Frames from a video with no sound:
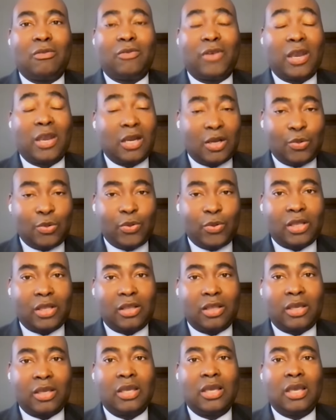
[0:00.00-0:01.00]
very
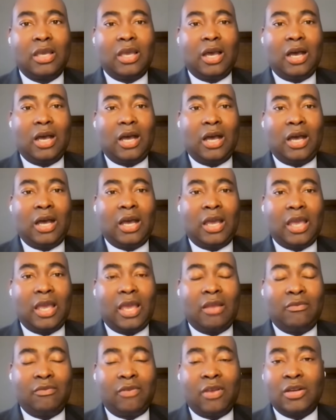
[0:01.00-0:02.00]
quickly uh,
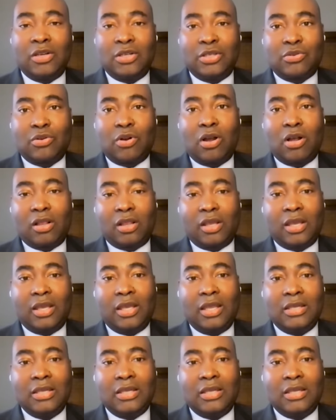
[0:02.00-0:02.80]
and very strongly.